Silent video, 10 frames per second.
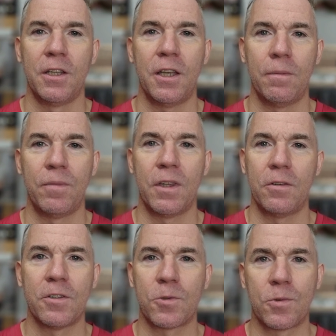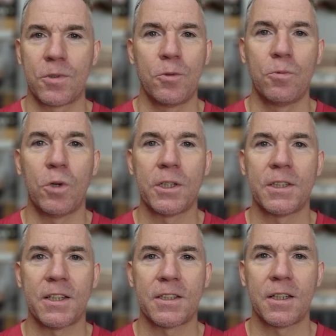yeah, just do one
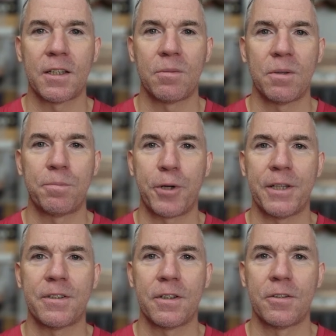testing can be pricey.